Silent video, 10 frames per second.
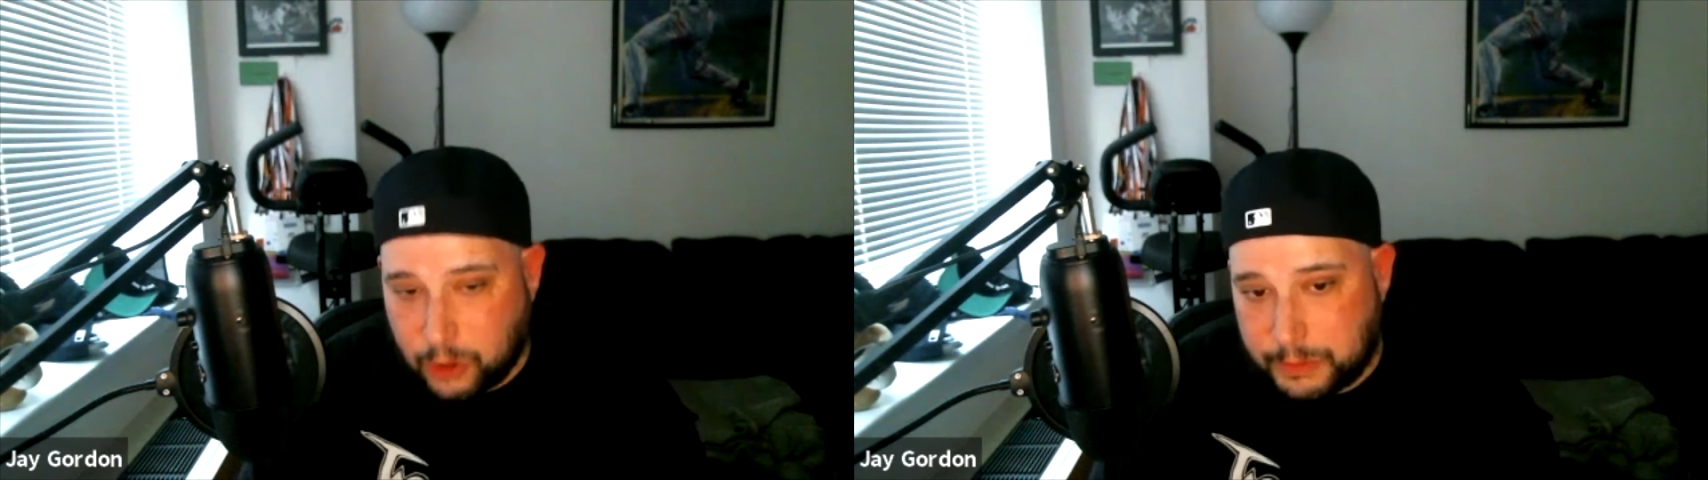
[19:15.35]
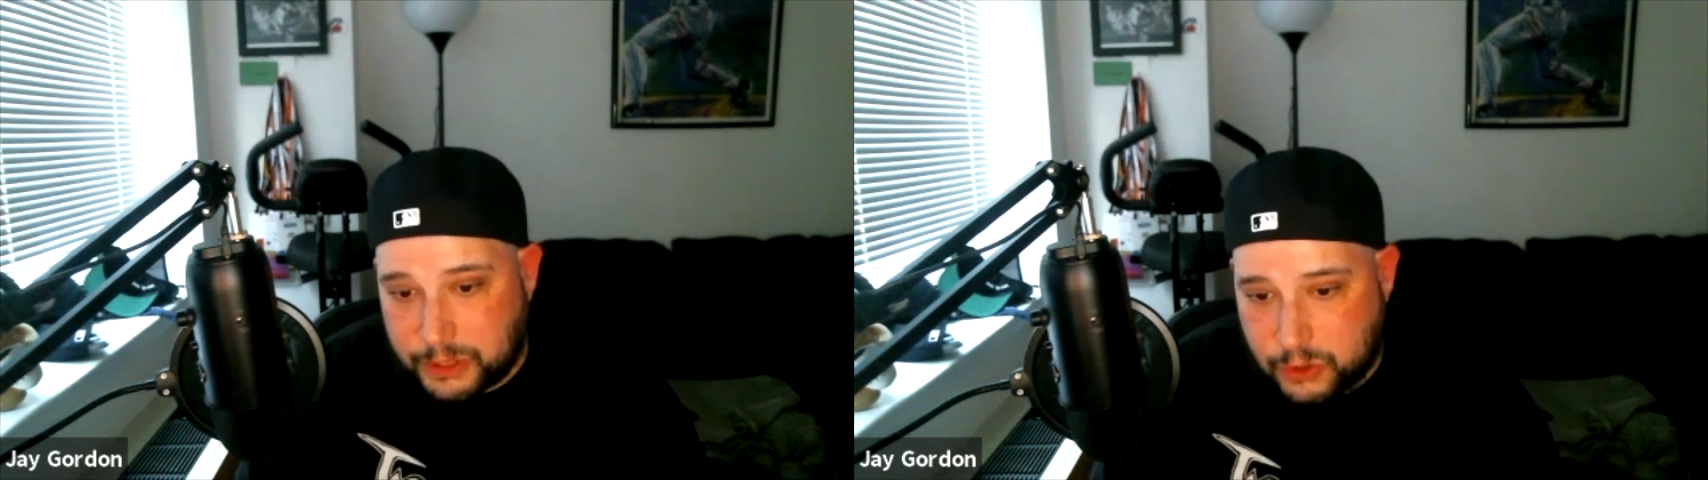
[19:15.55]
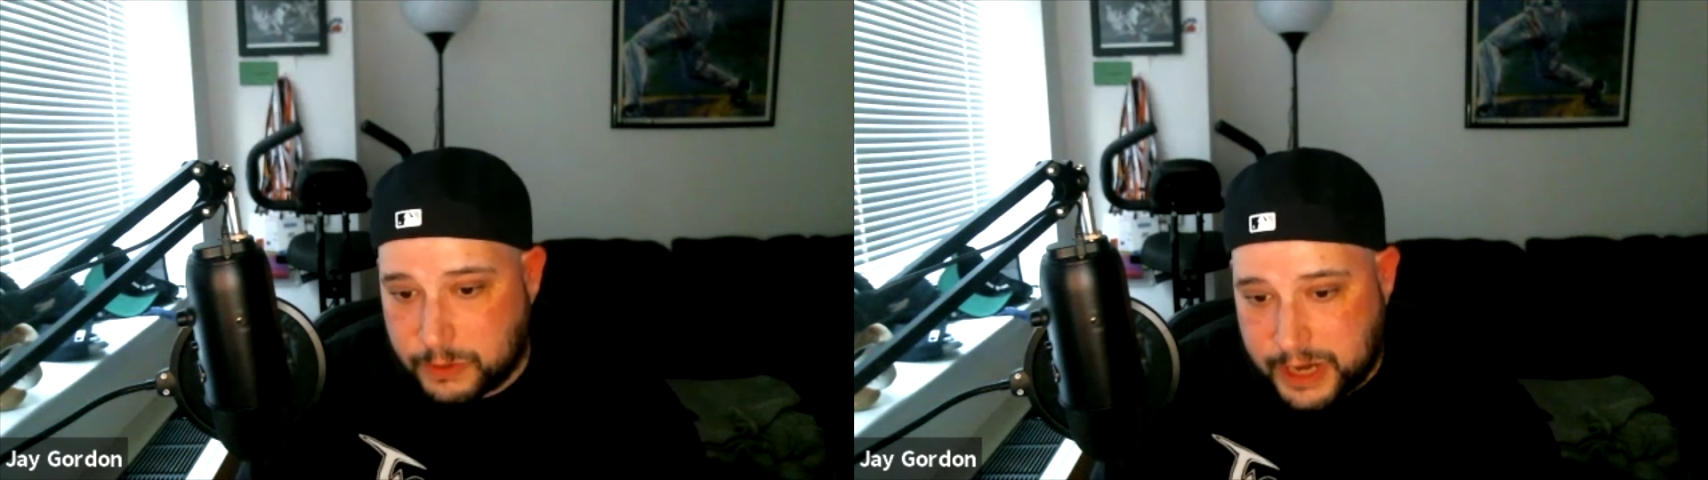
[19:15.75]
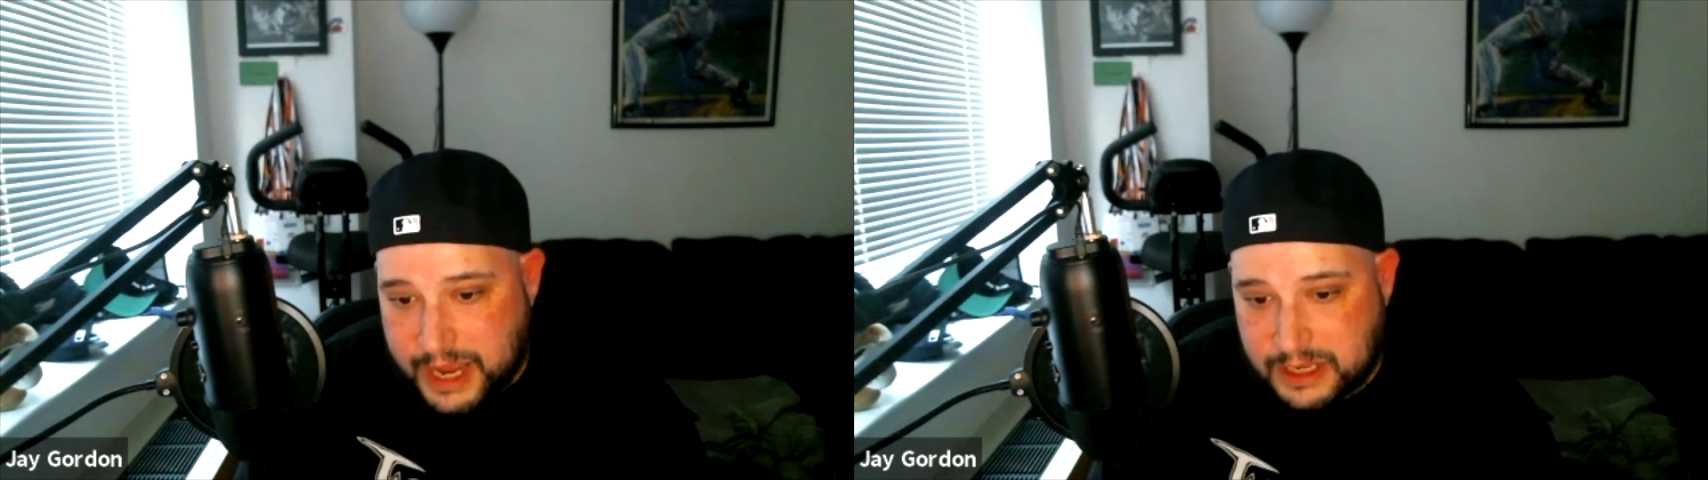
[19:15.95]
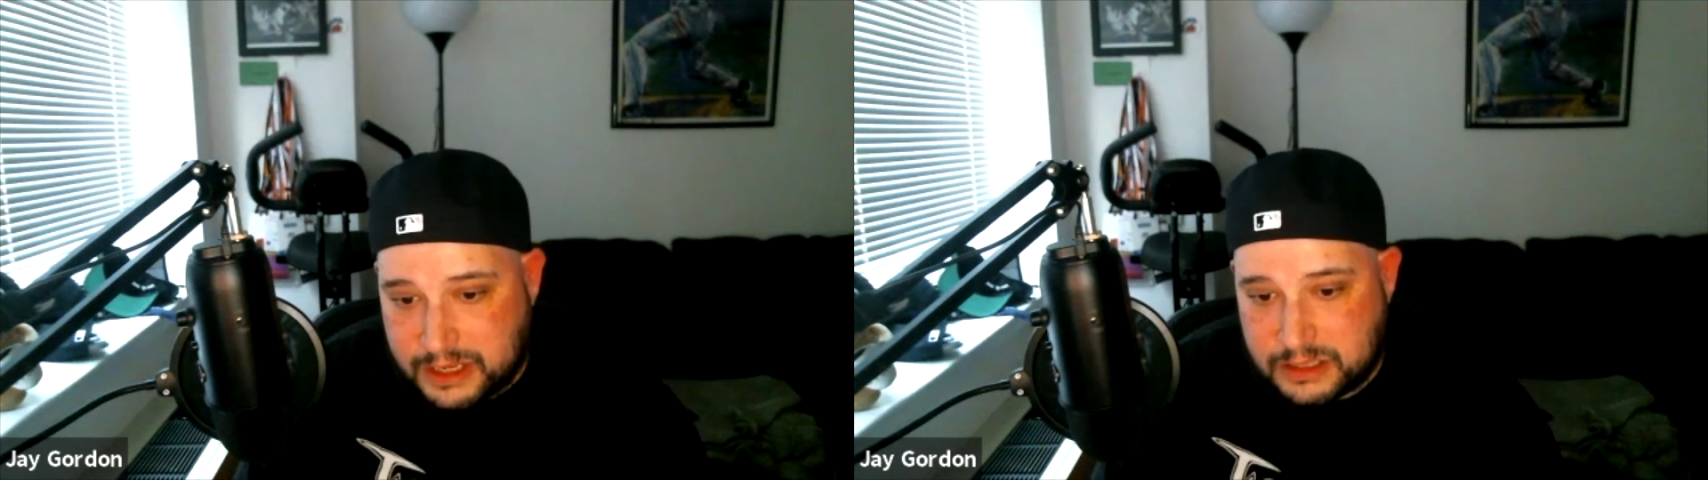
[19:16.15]
that
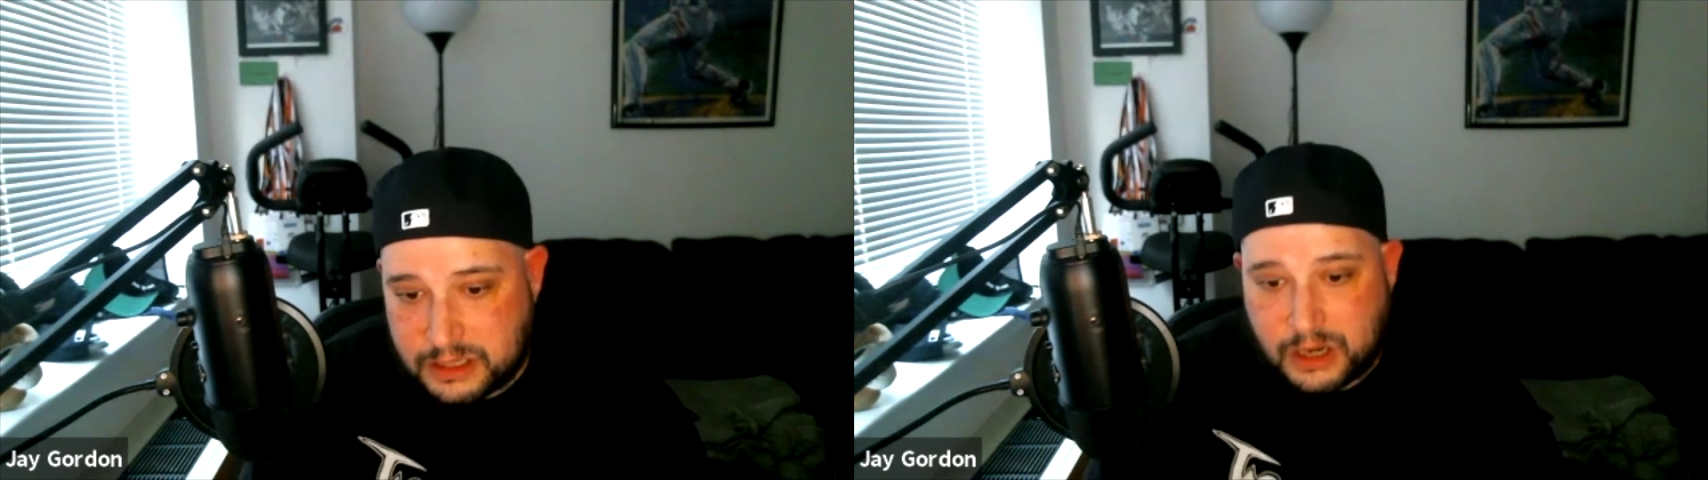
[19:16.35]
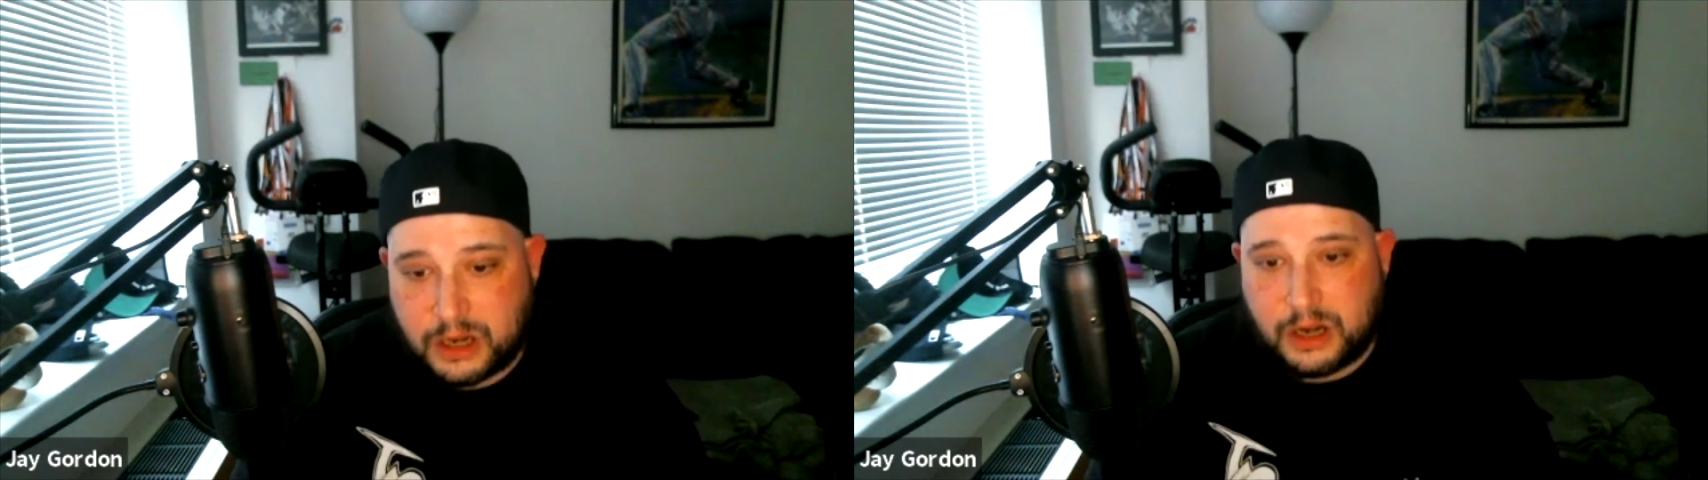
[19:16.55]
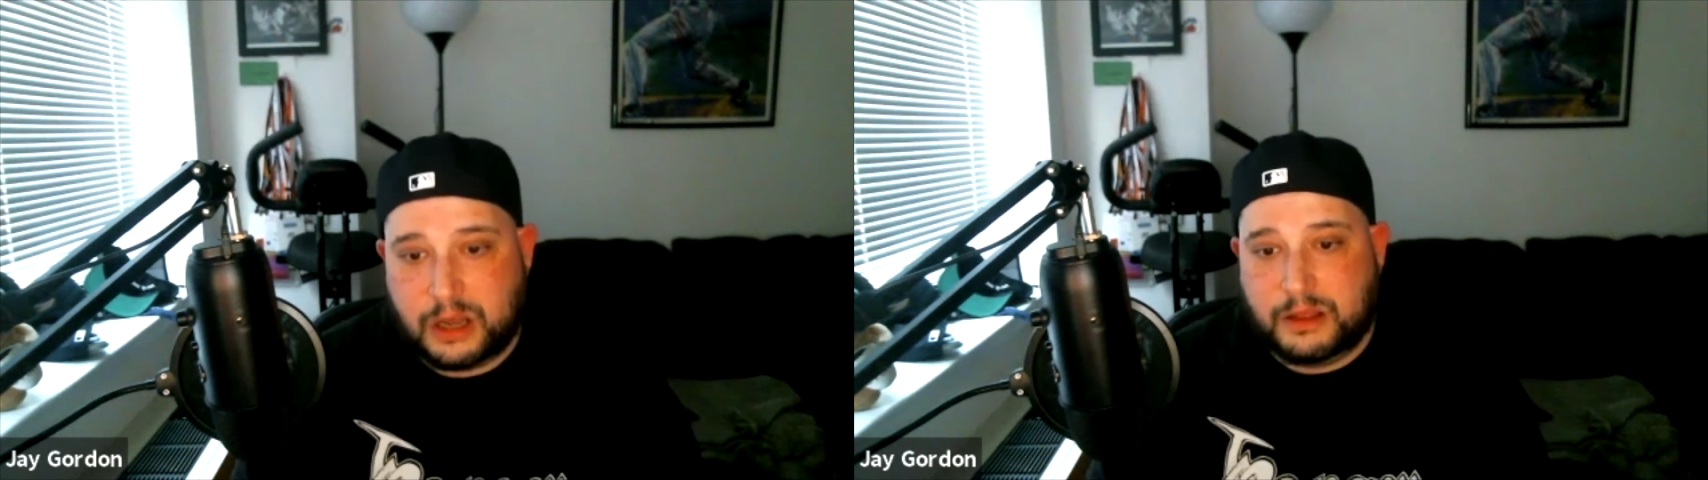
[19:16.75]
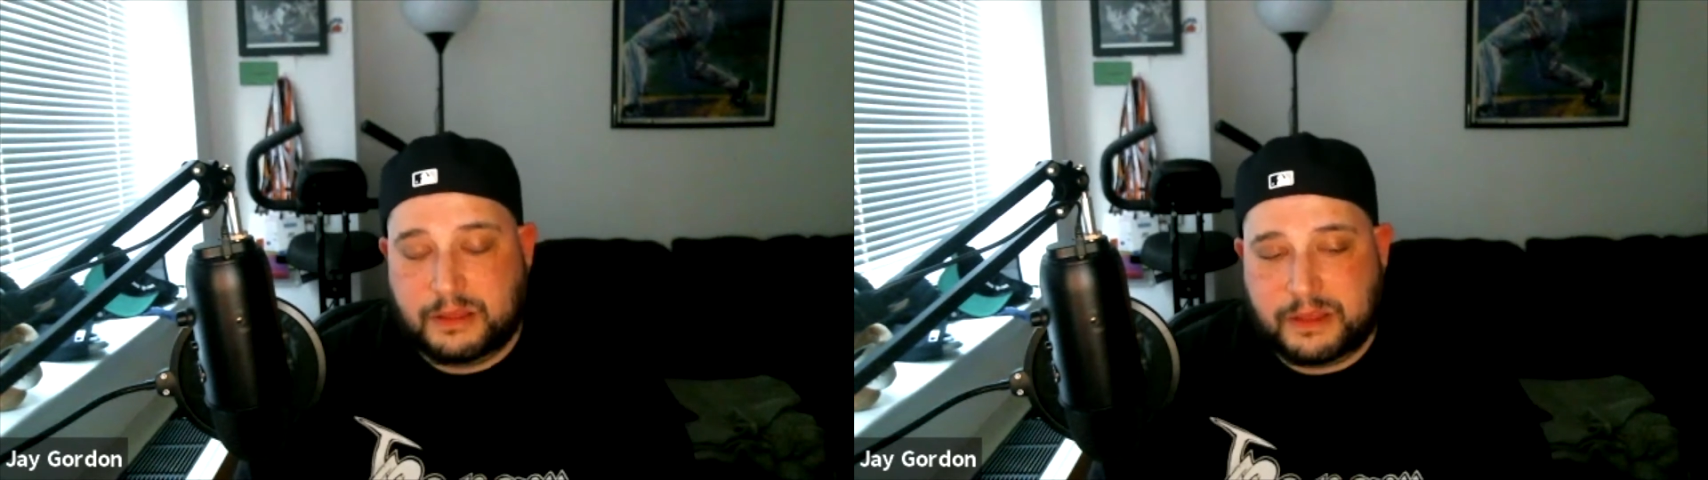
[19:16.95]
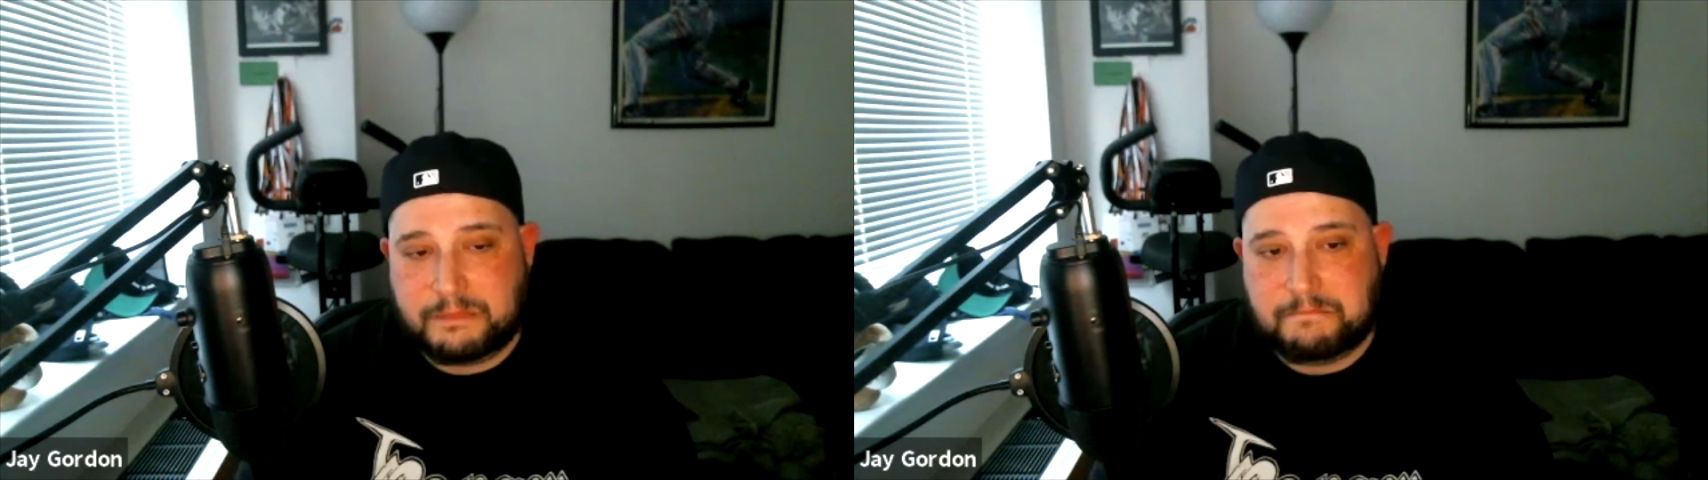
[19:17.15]
makes us just a great
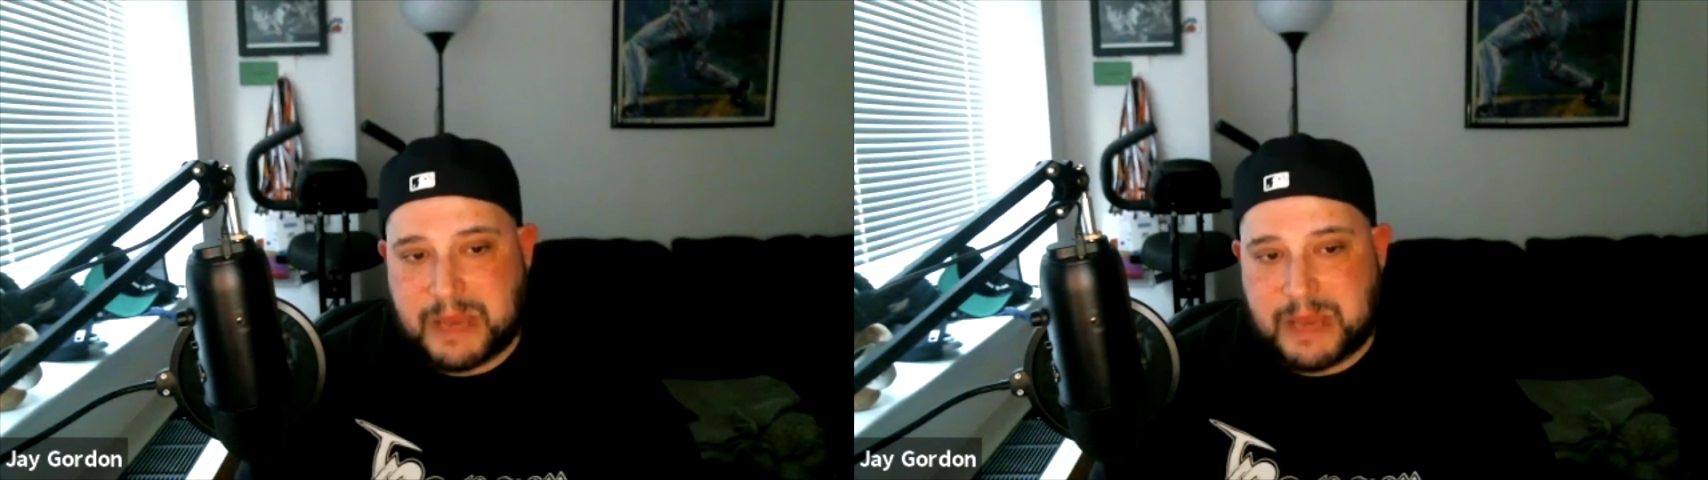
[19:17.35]
place